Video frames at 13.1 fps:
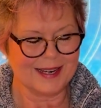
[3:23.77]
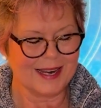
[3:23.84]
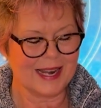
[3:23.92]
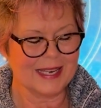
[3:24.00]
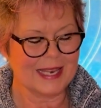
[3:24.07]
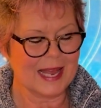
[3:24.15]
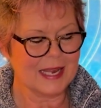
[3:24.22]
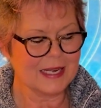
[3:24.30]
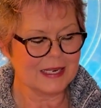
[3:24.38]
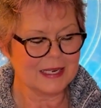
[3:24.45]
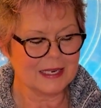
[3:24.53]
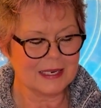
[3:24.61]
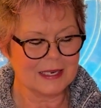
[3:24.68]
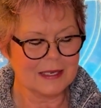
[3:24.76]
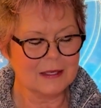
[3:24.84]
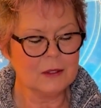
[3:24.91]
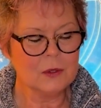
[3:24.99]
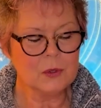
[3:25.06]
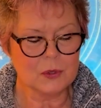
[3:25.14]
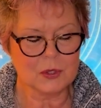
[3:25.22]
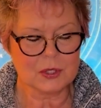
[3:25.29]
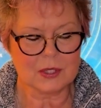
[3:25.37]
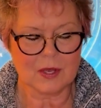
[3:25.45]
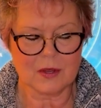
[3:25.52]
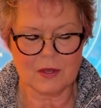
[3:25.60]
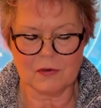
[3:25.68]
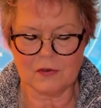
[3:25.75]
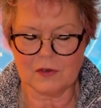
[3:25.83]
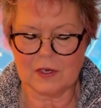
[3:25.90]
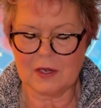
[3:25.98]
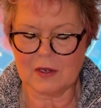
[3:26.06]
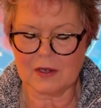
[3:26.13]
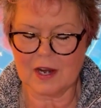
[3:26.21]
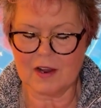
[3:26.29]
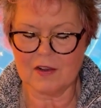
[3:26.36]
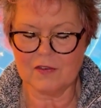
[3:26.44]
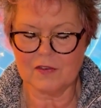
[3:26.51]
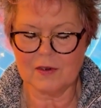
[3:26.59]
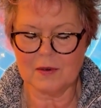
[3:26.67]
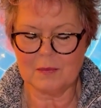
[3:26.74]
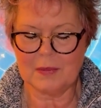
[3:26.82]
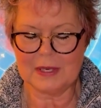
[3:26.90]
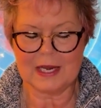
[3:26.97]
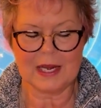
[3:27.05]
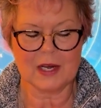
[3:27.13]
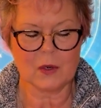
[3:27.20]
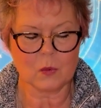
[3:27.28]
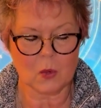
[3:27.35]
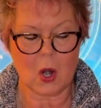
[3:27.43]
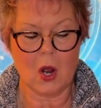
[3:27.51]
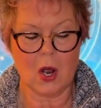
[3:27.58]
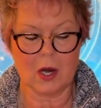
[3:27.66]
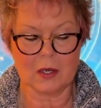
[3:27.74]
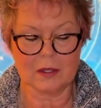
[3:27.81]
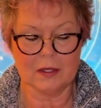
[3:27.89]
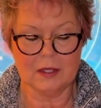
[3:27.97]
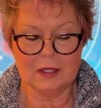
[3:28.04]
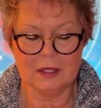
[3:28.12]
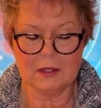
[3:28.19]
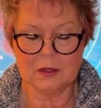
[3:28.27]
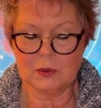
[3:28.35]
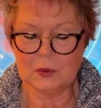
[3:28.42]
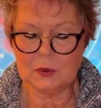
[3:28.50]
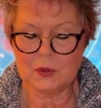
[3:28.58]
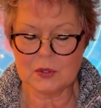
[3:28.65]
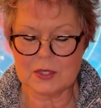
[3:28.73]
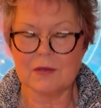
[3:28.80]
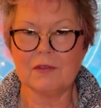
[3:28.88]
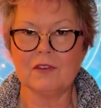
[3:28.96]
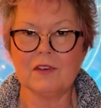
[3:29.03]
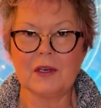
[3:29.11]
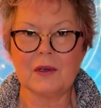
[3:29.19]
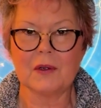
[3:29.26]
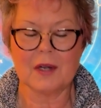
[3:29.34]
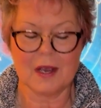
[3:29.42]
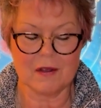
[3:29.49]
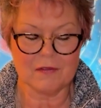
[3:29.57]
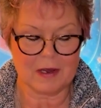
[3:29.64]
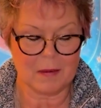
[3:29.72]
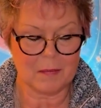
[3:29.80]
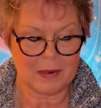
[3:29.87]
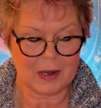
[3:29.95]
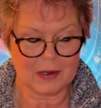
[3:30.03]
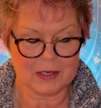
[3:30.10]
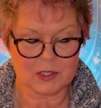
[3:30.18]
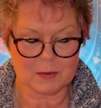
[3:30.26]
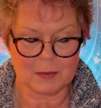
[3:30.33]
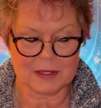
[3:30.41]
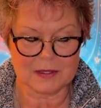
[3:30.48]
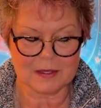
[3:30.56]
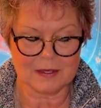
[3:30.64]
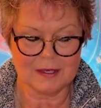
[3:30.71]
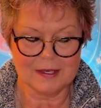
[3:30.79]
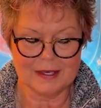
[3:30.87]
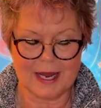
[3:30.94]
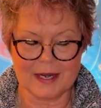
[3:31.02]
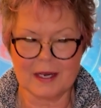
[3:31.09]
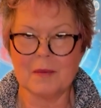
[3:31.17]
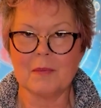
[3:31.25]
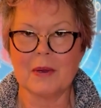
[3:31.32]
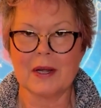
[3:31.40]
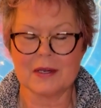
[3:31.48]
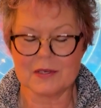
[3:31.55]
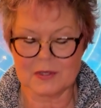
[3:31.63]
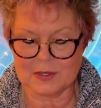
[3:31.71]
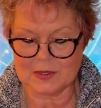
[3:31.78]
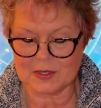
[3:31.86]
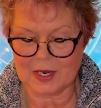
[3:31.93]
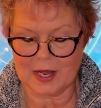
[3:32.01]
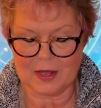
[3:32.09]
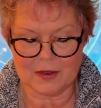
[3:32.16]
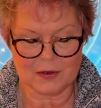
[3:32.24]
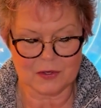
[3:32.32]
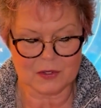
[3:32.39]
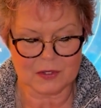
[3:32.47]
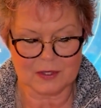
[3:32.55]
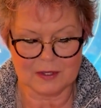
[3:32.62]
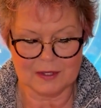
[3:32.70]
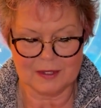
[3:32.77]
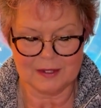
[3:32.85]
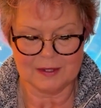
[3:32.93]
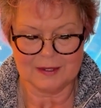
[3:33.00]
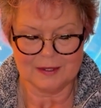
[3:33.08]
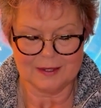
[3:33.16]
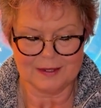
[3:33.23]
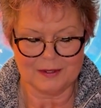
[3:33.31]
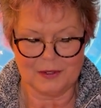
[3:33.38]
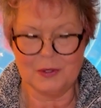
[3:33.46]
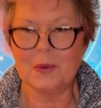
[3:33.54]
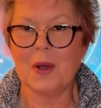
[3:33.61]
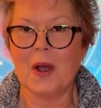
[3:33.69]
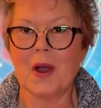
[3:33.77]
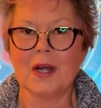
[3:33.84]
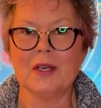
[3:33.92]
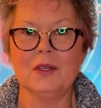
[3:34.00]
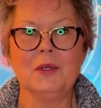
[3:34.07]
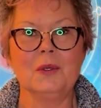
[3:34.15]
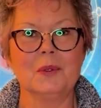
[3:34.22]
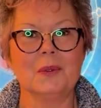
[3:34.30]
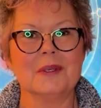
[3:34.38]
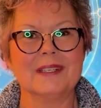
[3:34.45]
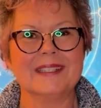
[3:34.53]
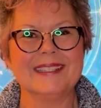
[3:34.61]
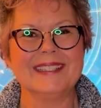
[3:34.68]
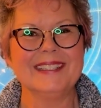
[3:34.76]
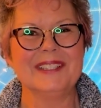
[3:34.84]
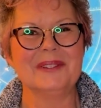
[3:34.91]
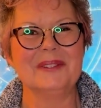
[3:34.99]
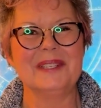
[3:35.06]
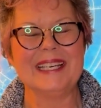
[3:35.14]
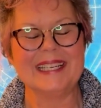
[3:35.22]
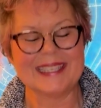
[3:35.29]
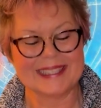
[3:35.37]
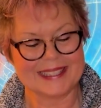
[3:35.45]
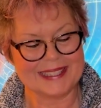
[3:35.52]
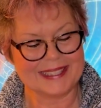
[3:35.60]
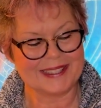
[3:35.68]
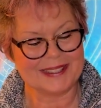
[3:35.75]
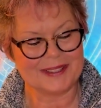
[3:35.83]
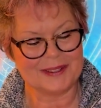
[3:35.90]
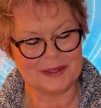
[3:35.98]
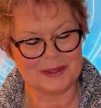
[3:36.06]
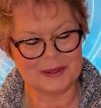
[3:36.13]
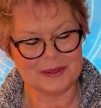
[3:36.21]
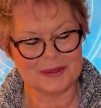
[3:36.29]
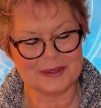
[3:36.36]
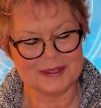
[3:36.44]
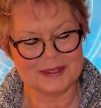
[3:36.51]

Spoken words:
and let loose the fear of being wrong, lose the fear of embarrassment and comparison to others. You are you, uniquely you.